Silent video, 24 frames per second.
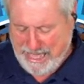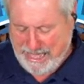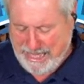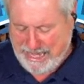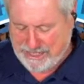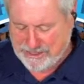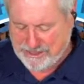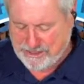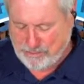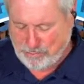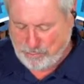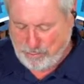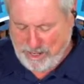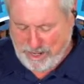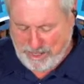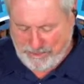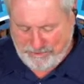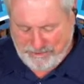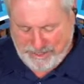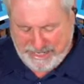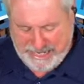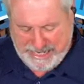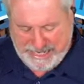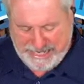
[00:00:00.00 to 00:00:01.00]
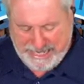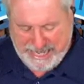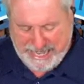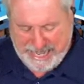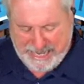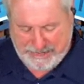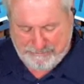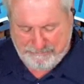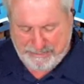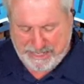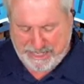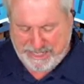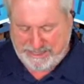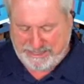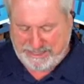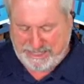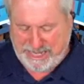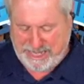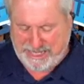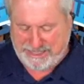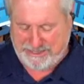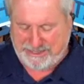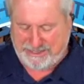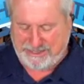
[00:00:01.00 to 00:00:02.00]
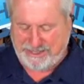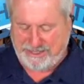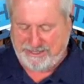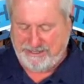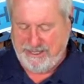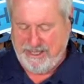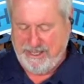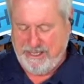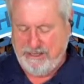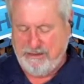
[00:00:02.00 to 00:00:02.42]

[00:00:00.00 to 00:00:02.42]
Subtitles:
as to whether he had been tested.